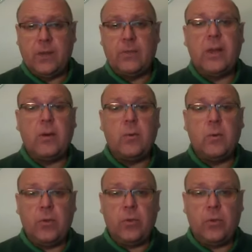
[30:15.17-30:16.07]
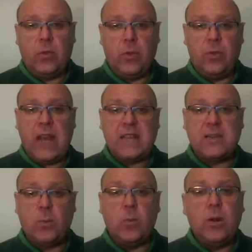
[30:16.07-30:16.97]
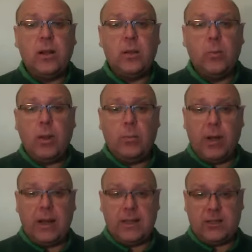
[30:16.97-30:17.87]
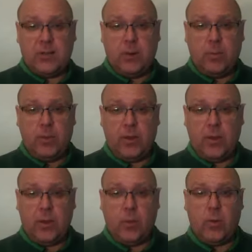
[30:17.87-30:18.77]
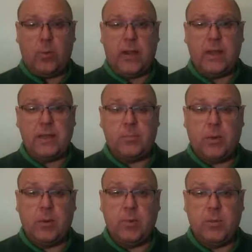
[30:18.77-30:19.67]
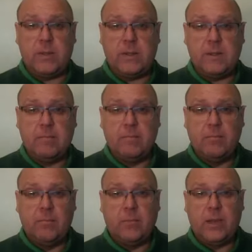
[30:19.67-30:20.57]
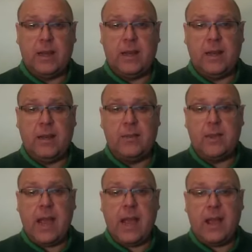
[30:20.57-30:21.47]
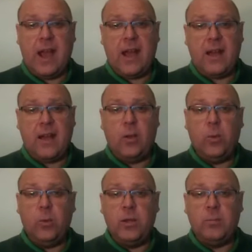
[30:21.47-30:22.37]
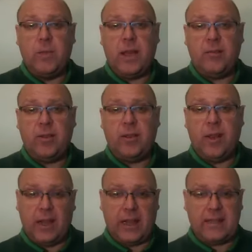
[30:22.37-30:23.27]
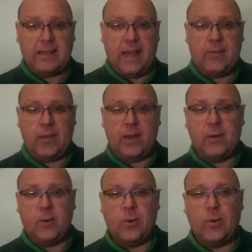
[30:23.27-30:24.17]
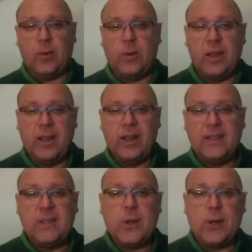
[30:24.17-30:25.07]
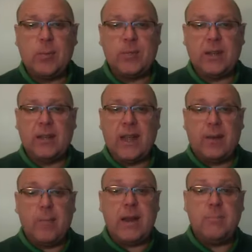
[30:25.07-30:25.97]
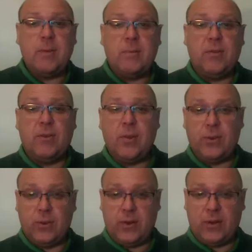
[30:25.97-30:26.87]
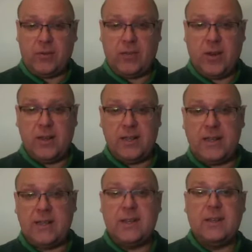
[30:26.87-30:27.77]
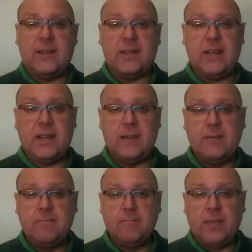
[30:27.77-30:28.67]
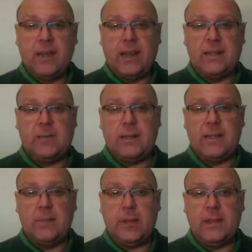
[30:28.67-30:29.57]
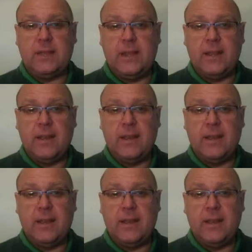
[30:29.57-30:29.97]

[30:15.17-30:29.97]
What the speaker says: Though this world will bring us trouble, though it will bring us problems, the whole world may feel like it's caving in or turned upside down. Many people have gone through a lot of trials this year in 2020.